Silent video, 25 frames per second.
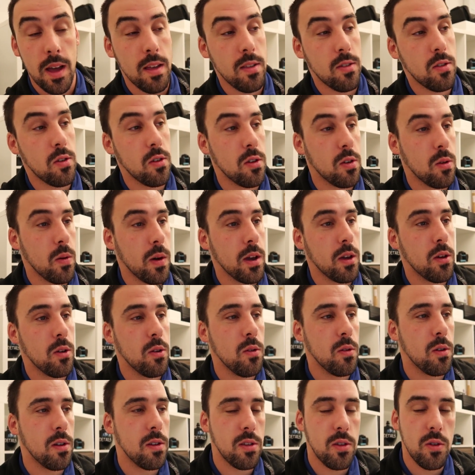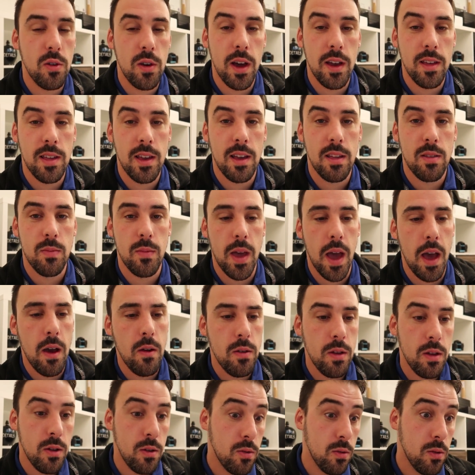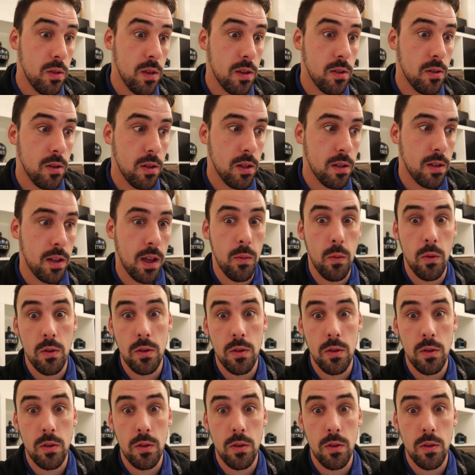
It's just quite cool because you guys ask me, how do you do this all the time?